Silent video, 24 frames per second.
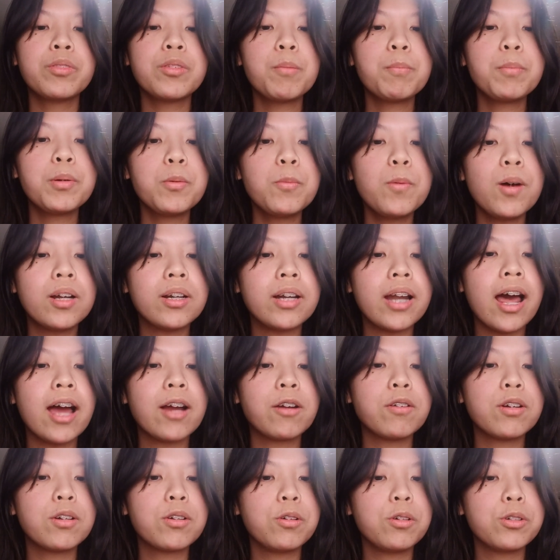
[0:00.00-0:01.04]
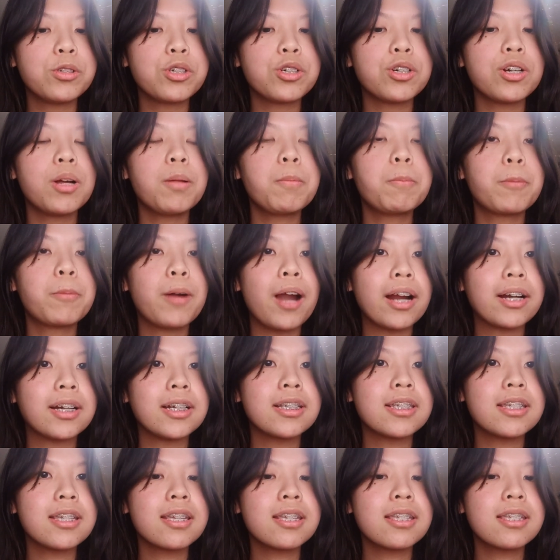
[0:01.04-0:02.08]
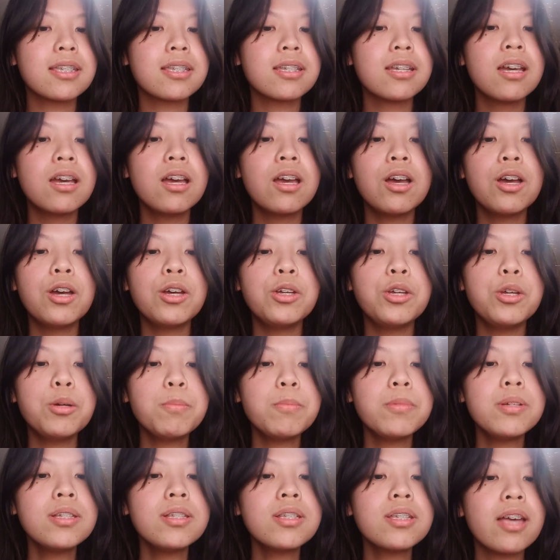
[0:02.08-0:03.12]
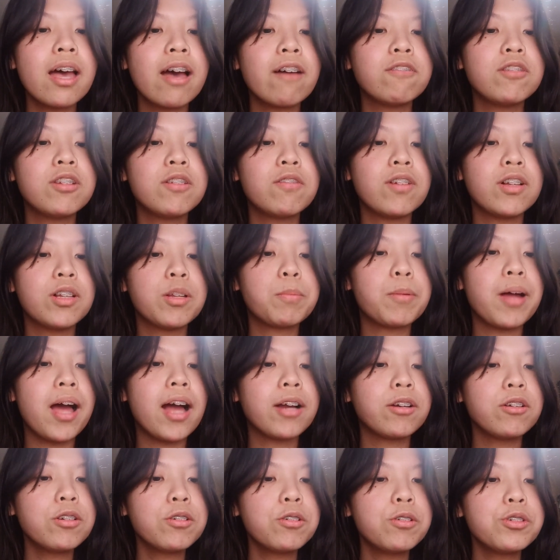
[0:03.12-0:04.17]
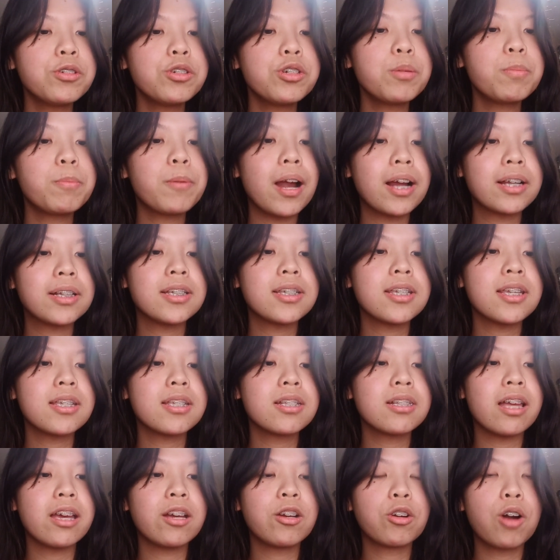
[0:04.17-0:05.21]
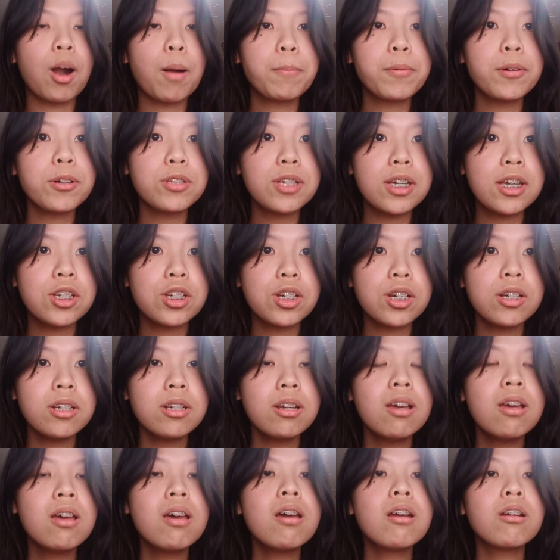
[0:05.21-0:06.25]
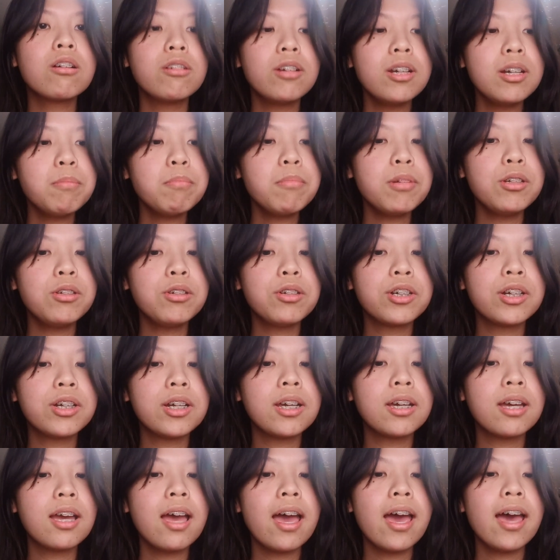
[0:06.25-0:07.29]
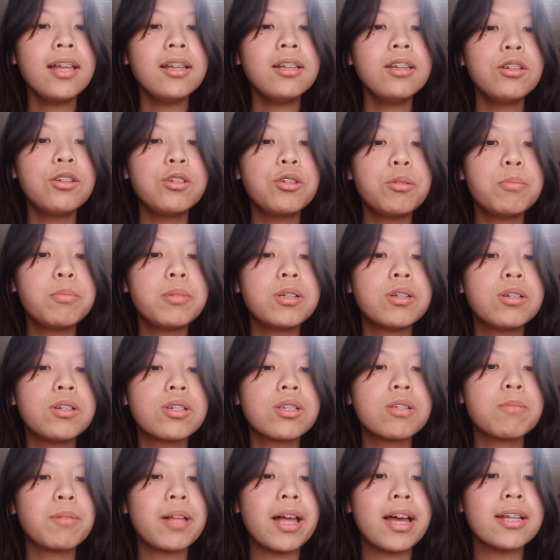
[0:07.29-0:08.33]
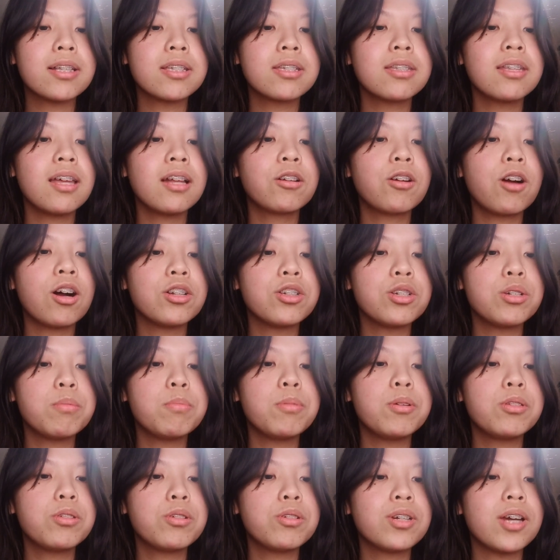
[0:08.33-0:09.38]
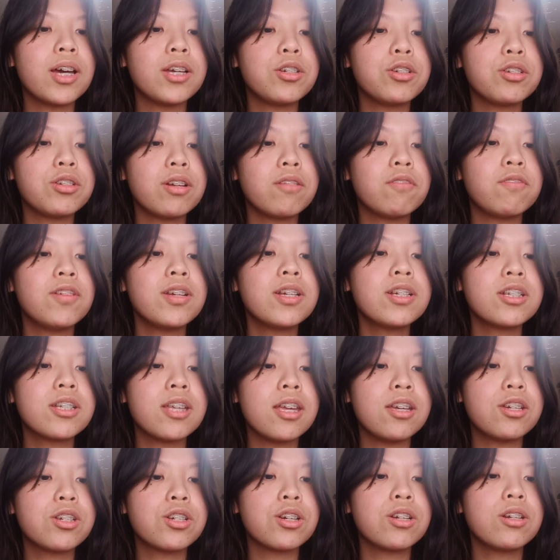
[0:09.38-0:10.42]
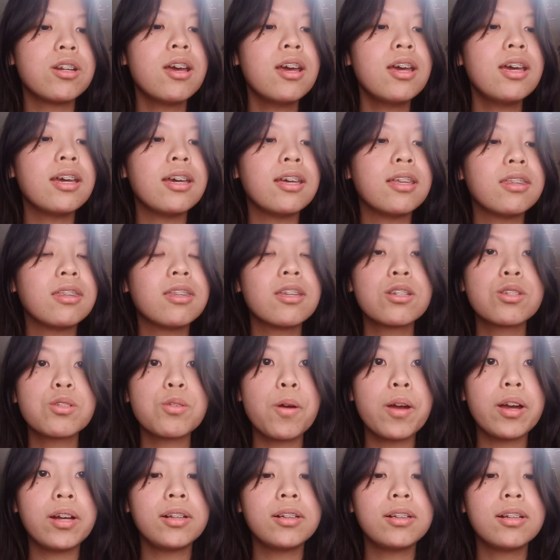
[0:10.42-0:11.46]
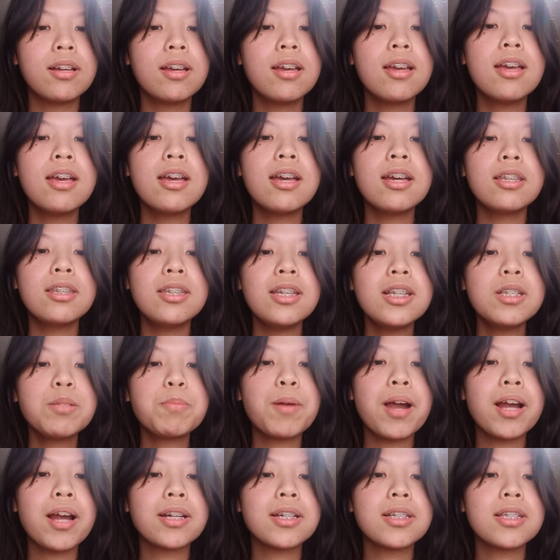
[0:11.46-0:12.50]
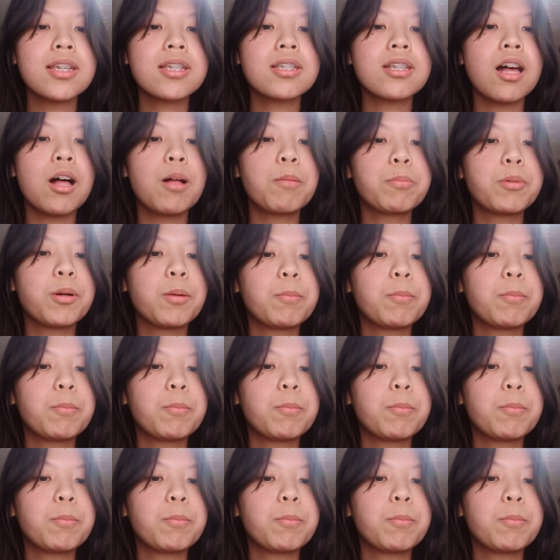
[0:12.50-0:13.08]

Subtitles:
Number 1. Agricultural practices. Humans have developed agricultural practices like crop rotation, green manuring, and leguminous plants that contribute to nitrogen fixation in the soil. These practices help